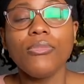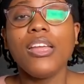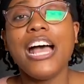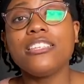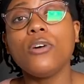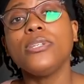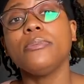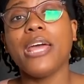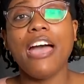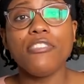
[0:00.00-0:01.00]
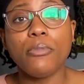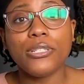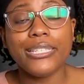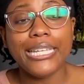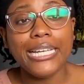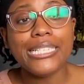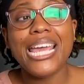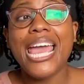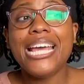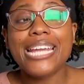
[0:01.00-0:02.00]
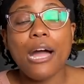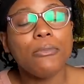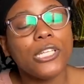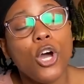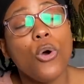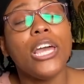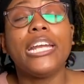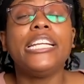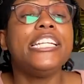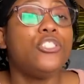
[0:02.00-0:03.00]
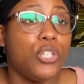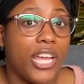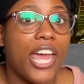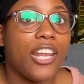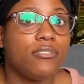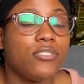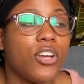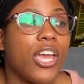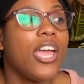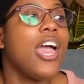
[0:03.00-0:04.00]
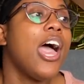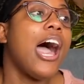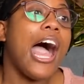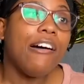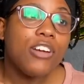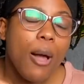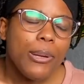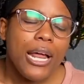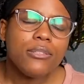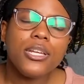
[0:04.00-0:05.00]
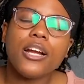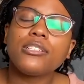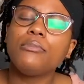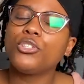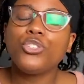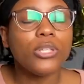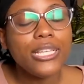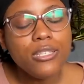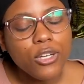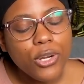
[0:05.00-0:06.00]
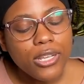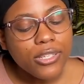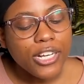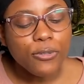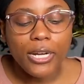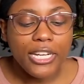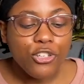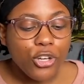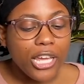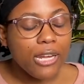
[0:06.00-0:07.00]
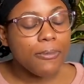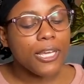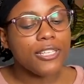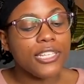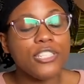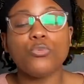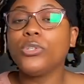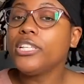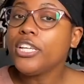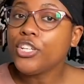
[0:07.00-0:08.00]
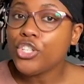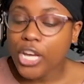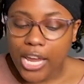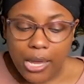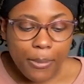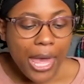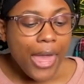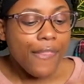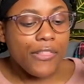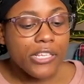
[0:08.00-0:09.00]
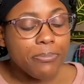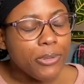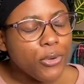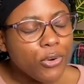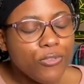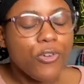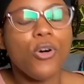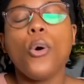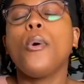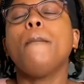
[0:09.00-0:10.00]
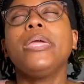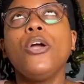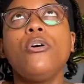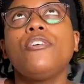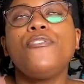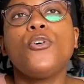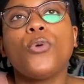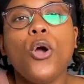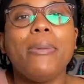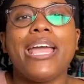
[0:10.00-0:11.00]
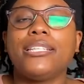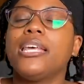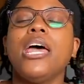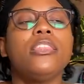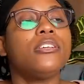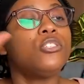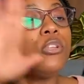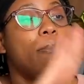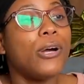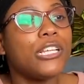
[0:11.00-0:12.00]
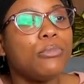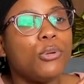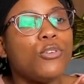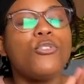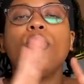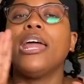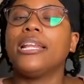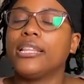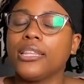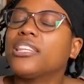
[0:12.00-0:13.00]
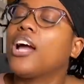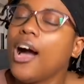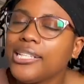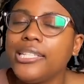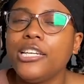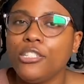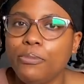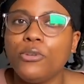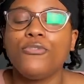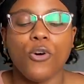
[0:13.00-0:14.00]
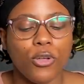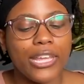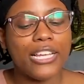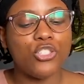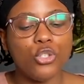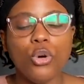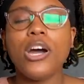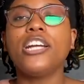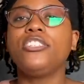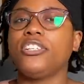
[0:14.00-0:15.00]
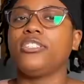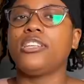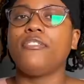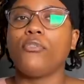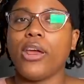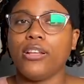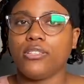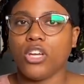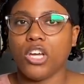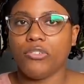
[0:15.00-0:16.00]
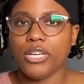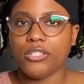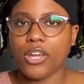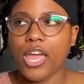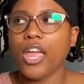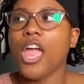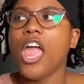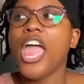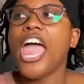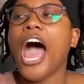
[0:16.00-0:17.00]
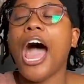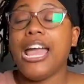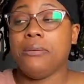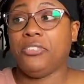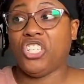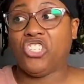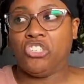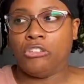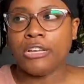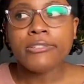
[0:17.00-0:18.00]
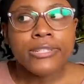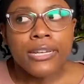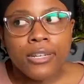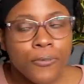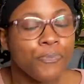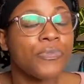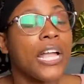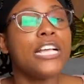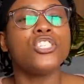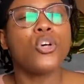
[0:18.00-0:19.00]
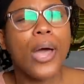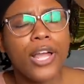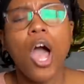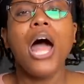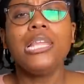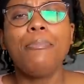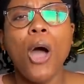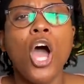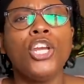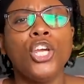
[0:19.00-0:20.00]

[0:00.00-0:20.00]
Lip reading: As always, I'm gonna have the books linked down below and I need you to get it, okay? I have a copy downstairs. I'm just too lazy to go downstairs, but I need you to get it because it's really a shame that this beautiful, beautiful romance, the book is beautiful and the content is beautiful, only has 267 ratings on Goodreads, okay? I am disgusted. And so I call upon